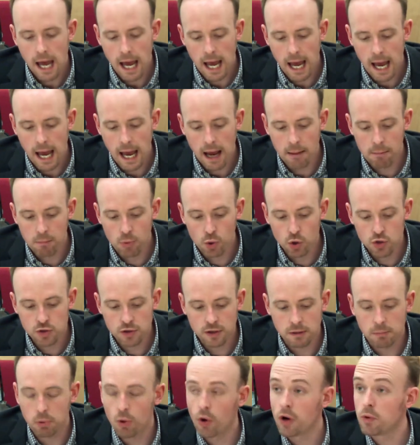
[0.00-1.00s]
Uh, more
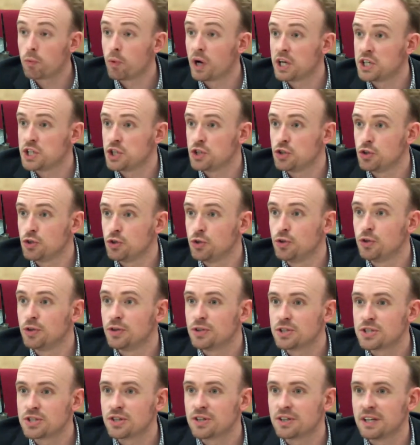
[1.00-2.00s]
to the point, why should you
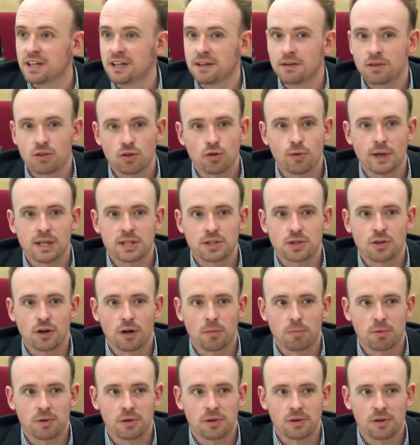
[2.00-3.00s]
study US
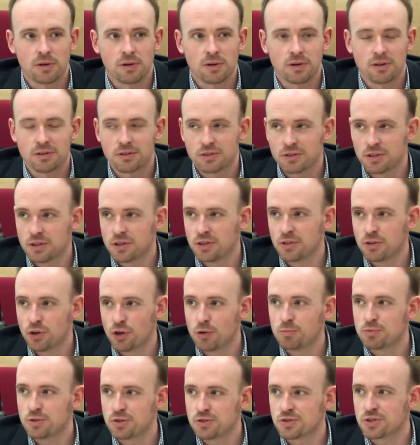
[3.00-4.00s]
corporate law? You
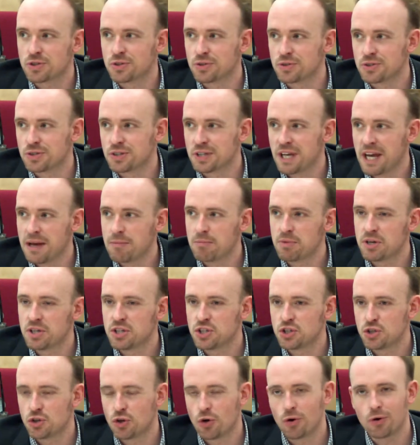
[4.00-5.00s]
opted to go to
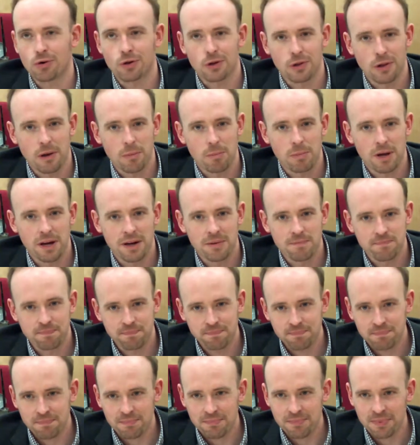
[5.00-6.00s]
Cambridge, not Columbia.
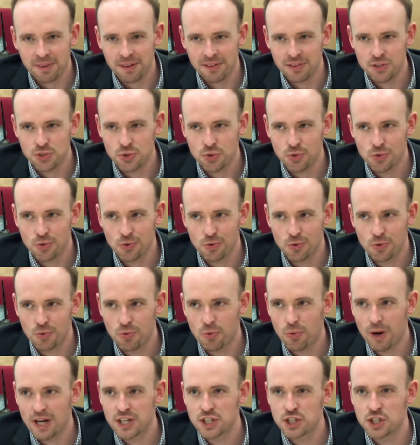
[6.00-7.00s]
So,
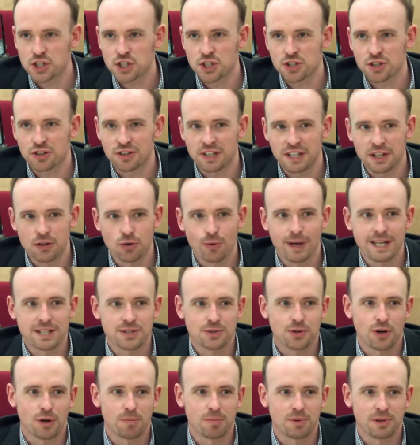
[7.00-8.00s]
why should you study US
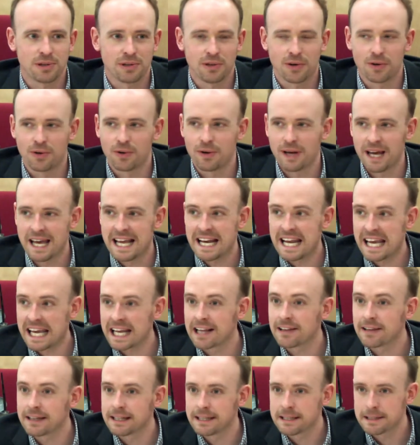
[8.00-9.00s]
corporate law in
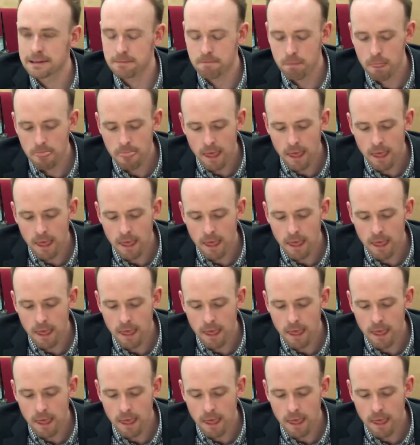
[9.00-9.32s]
England?